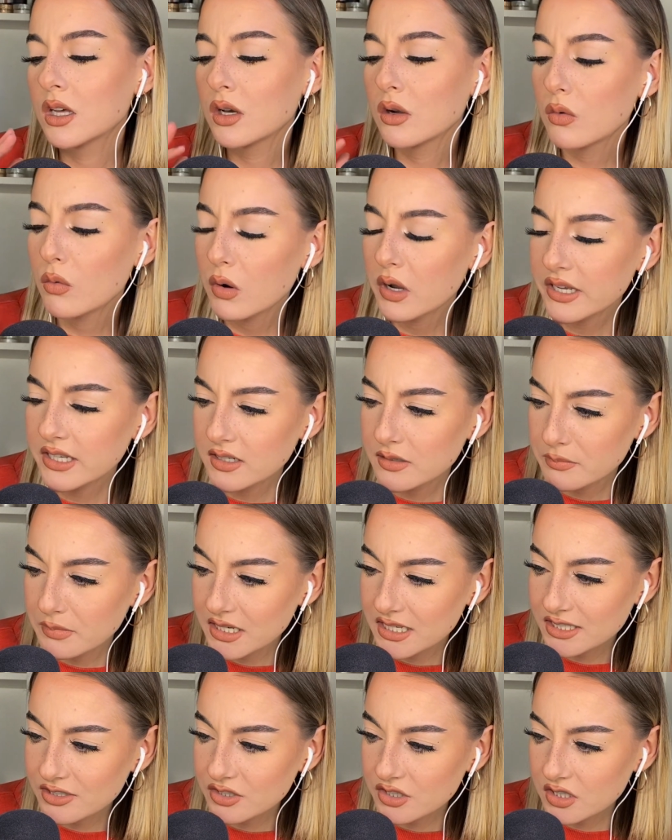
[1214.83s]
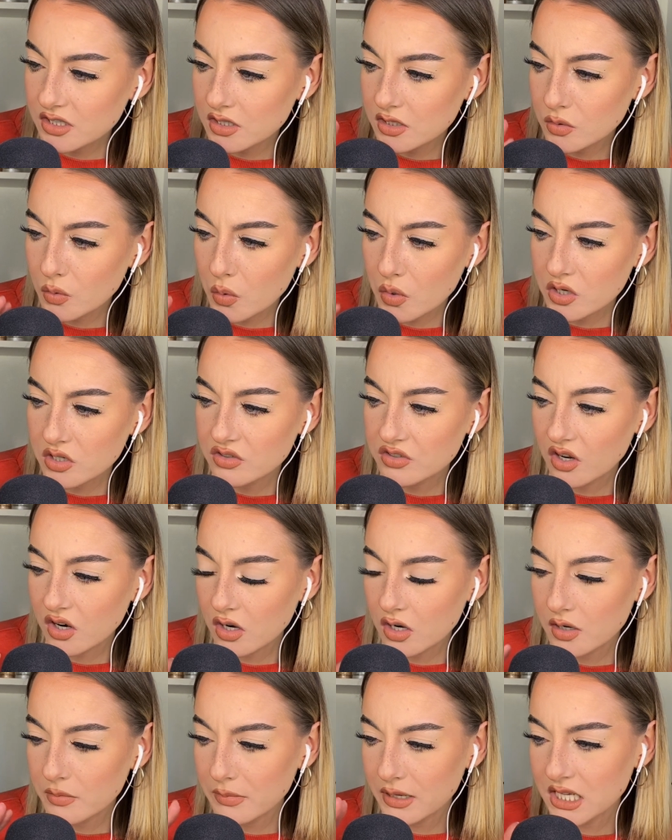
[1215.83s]
White magic or
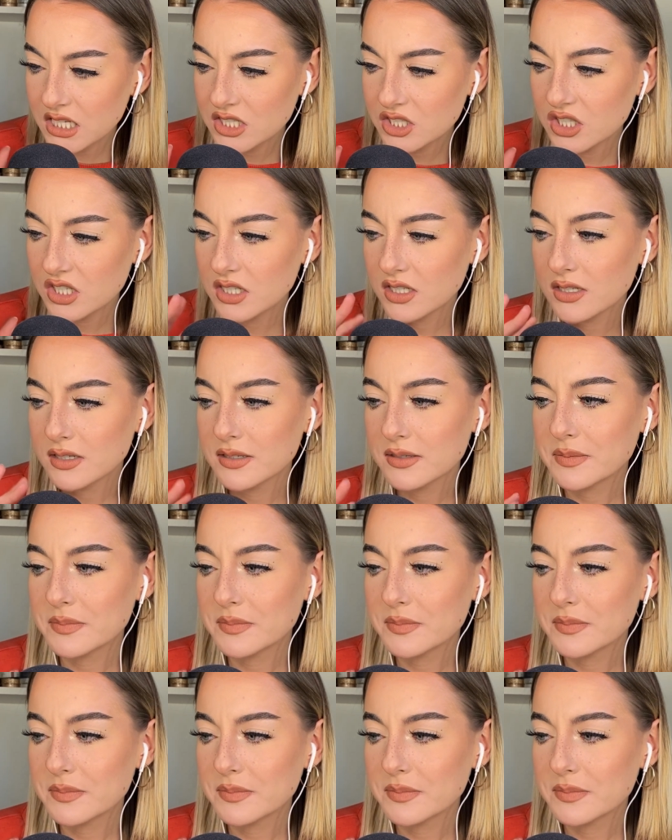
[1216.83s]
dark magic?